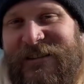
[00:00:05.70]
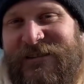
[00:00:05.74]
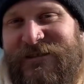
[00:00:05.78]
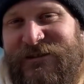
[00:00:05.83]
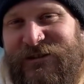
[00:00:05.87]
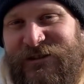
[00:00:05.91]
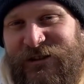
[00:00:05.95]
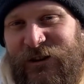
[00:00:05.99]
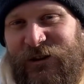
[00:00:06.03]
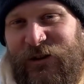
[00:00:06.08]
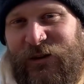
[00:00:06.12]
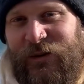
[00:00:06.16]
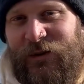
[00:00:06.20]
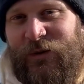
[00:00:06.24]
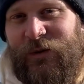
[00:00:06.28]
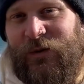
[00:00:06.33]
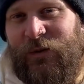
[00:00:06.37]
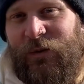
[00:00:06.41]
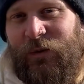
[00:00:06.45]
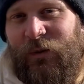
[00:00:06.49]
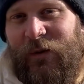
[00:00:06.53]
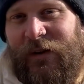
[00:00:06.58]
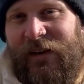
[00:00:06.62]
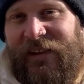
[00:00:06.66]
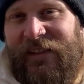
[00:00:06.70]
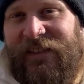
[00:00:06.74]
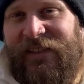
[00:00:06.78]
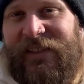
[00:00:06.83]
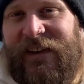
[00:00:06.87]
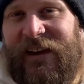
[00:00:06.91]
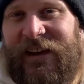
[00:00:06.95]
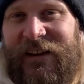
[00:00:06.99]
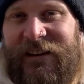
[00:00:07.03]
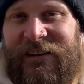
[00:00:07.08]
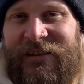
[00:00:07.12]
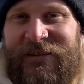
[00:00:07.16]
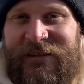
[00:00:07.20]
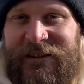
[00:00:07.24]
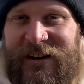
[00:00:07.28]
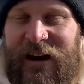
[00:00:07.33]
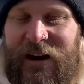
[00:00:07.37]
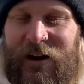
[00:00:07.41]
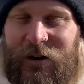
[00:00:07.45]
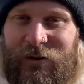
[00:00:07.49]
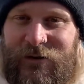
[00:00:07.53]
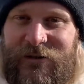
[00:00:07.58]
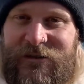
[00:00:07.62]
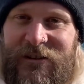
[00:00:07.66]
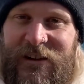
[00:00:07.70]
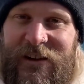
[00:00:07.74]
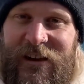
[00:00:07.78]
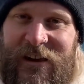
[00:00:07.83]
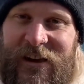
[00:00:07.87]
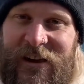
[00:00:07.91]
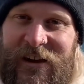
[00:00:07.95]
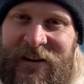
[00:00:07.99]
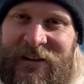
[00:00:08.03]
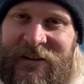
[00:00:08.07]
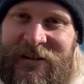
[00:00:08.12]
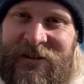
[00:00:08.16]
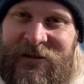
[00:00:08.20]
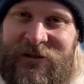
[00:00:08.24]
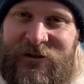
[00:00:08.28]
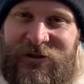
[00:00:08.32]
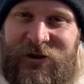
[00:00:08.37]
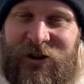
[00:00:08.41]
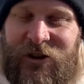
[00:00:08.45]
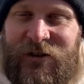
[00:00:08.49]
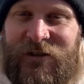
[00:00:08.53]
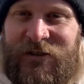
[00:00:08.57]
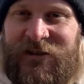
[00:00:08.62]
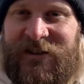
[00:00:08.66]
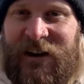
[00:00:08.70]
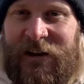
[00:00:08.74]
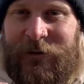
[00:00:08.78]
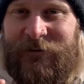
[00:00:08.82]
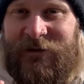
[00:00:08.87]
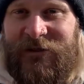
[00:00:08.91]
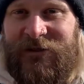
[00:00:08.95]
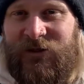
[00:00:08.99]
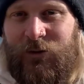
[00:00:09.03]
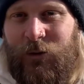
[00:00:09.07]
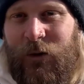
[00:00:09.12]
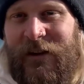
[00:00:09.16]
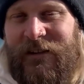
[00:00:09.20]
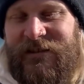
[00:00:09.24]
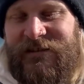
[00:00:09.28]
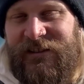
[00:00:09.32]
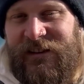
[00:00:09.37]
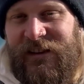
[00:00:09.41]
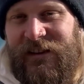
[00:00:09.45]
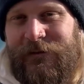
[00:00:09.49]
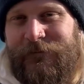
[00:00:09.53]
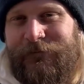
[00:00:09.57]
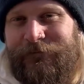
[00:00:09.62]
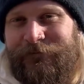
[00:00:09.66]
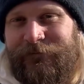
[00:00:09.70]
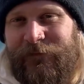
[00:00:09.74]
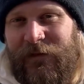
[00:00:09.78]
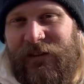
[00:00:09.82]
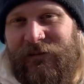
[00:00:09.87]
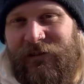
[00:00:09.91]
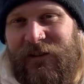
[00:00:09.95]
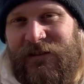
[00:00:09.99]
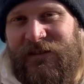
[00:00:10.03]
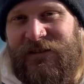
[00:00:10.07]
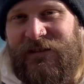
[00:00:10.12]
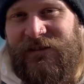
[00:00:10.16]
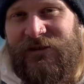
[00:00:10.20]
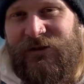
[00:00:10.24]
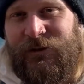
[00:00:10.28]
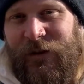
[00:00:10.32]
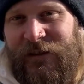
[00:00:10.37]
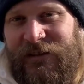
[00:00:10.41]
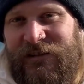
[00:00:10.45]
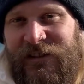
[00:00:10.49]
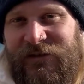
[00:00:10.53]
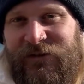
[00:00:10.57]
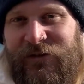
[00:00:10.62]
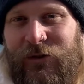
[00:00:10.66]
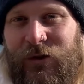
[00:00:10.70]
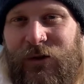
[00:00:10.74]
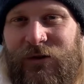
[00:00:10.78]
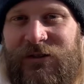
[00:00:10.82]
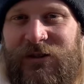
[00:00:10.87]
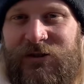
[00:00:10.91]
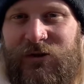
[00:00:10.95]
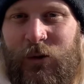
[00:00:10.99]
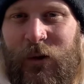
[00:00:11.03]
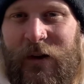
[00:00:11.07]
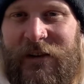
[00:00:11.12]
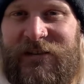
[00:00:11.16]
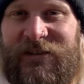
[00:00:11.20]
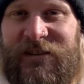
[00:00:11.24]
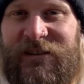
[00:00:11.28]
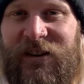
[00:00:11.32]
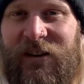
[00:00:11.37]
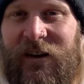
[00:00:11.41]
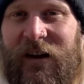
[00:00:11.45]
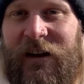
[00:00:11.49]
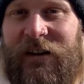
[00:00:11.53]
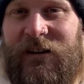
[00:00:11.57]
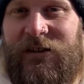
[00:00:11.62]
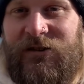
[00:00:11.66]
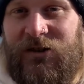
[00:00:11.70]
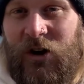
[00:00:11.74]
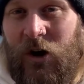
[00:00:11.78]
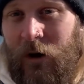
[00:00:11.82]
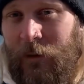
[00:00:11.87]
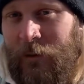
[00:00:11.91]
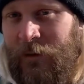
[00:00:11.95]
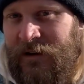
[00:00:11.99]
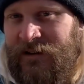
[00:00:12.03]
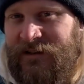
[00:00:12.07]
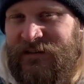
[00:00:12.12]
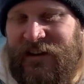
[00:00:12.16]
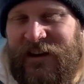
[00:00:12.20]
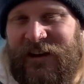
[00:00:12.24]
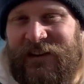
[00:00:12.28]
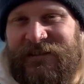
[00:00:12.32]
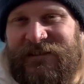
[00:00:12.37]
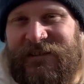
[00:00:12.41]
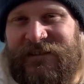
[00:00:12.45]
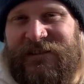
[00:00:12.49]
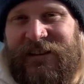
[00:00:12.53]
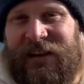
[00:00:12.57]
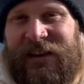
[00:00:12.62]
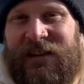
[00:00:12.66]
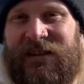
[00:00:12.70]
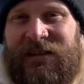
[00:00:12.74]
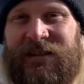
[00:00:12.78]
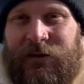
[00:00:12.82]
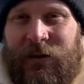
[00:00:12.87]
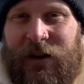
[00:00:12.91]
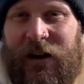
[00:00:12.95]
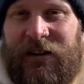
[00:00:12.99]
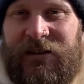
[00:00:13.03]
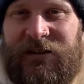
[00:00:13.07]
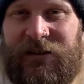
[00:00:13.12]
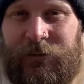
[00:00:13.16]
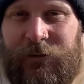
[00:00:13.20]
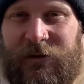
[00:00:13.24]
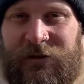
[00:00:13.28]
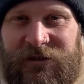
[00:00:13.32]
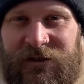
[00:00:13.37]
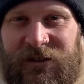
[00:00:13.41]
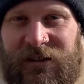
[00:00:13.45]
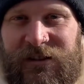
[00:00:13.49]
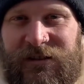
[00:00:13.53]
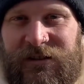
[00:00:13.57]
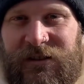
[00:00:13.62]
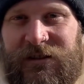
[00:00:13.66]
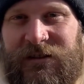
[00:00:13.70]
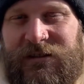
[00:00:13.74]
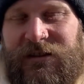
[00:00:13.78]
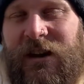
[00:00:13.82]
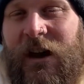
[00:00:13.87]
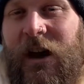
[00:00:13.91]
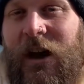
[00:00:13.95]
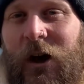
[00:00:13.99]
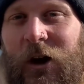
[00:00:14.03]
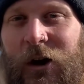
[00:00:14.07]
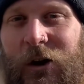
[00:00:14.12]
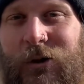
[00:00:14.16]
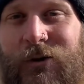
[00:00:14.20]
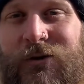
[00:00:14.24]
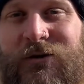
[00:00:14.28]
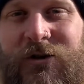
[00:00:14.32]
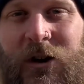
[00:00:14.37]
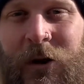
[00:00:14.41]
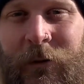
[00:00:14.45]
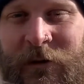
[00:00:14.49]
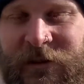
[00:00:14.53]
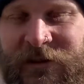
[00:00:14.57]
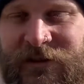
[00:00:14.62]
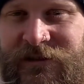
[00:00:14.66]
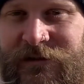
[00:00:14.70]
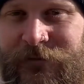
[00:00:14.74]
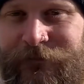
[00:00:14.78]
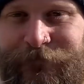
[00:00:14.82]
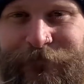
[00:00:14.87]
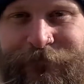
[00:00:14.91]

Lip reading: do with doubt? In John chapter 20, verses 24 to 29, Thomas has this interaction with Jesus. Who's Thomas?